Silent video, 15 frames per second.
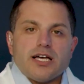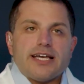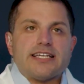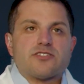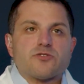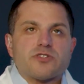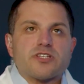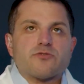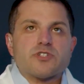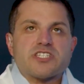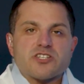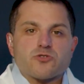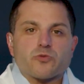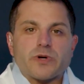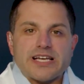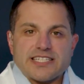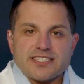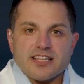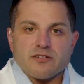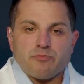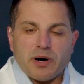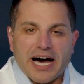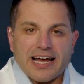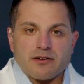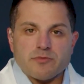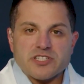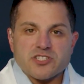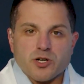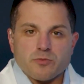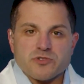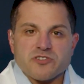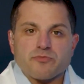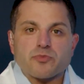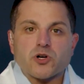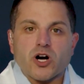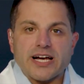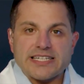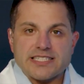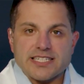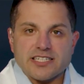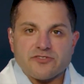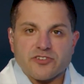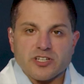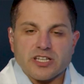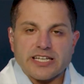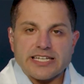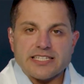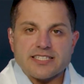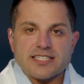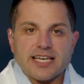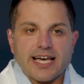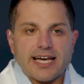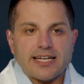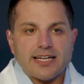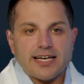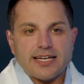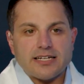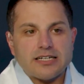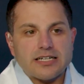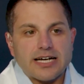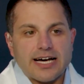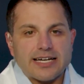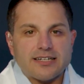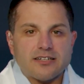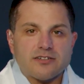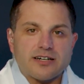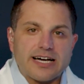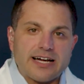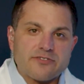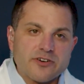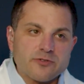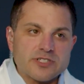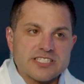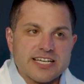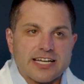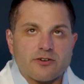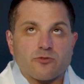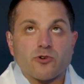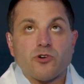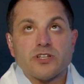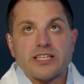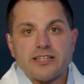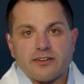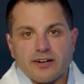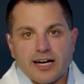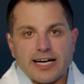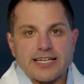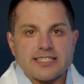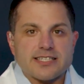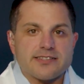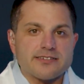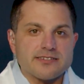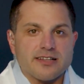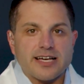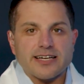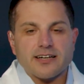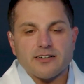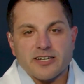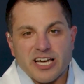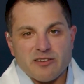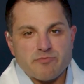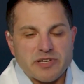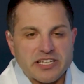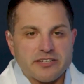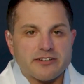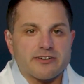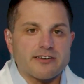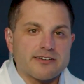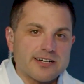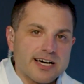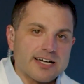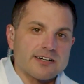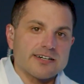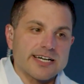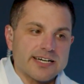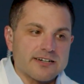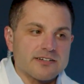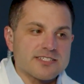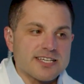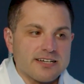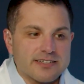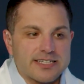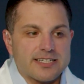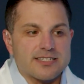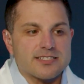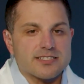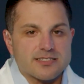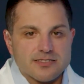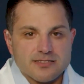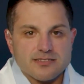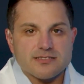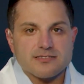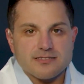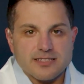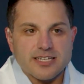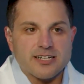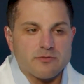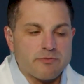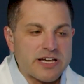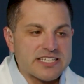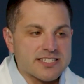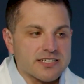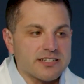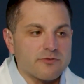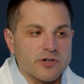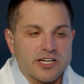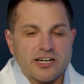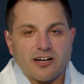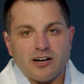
is there was this race to the bottom in terms of pricing for leads. And I know everyone's kind of rolling their eyes and they're like, okay, Peter and Arnon are here telling us, basically we're gonna